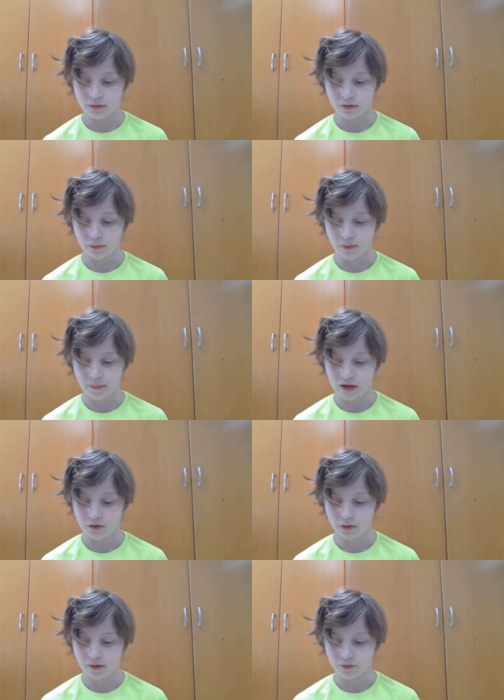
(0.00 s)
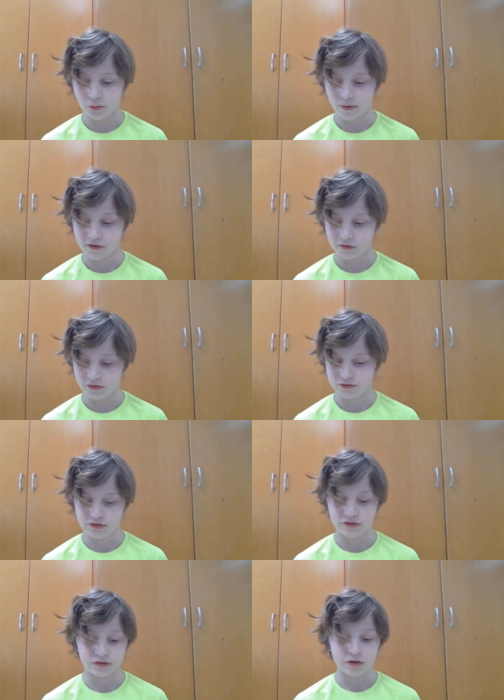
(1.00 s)
the remainder of the regular
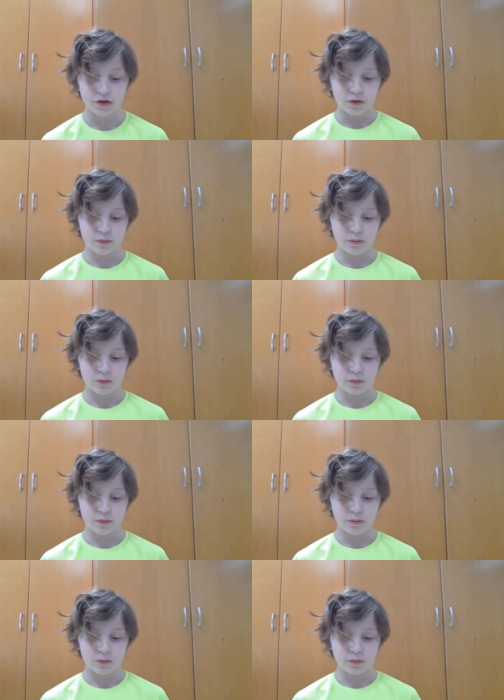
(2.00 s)
season.